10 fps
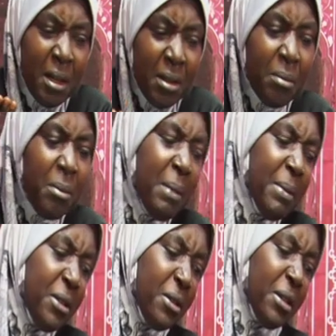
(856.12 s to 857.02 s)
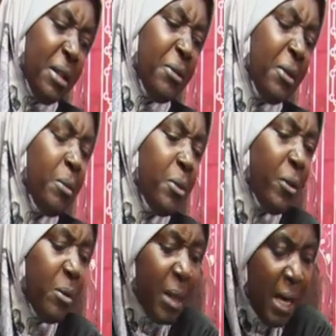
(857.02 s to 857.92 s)
Mama, do you know that
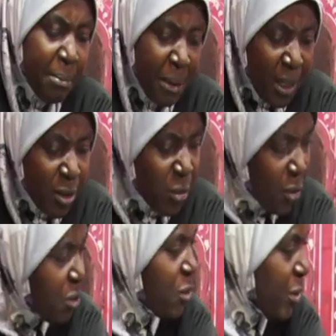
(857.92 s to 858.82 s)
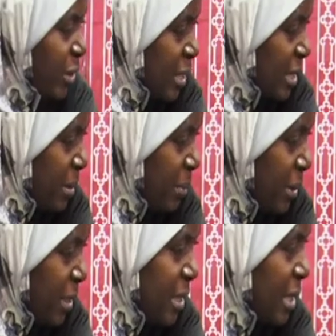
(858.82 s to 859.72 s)
from Kampala to Guru, for example,
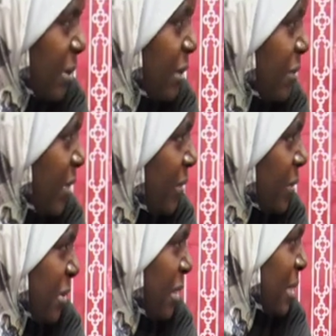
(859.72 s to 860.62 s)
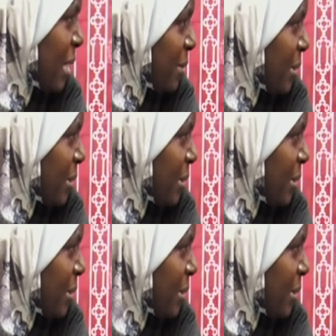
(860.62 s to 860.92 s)
it is around 5 to 6 hours.